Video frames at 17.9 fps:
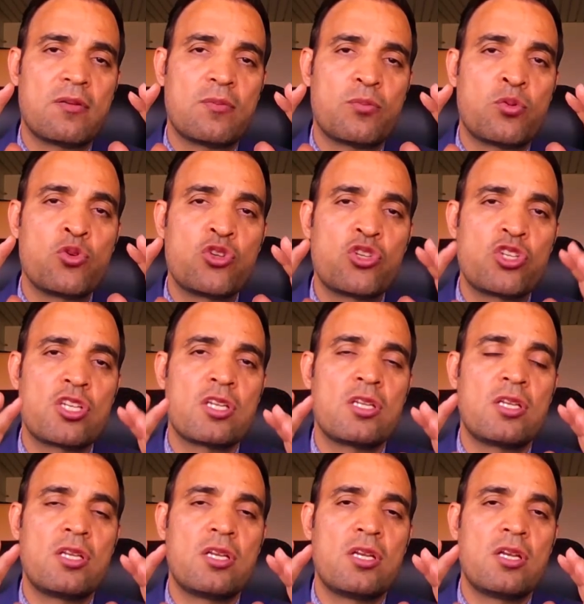push
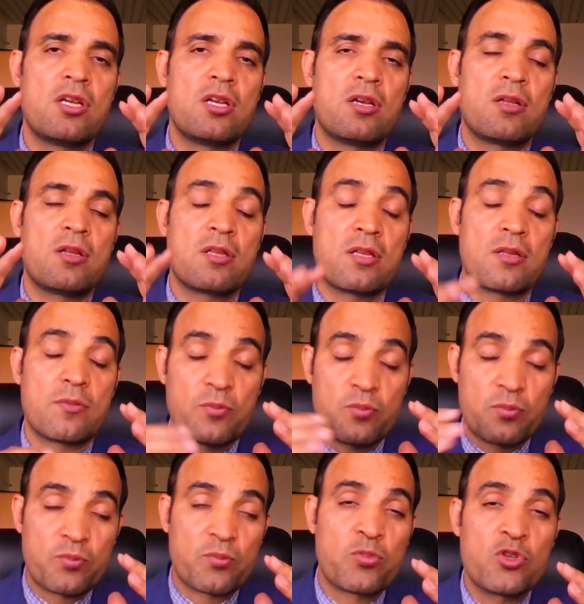
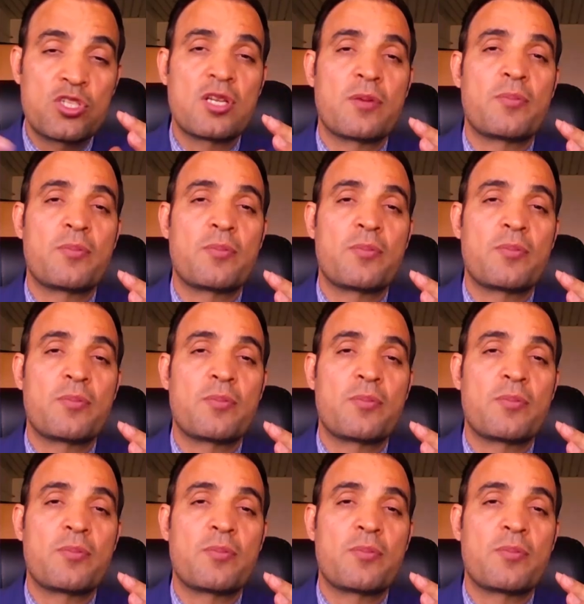the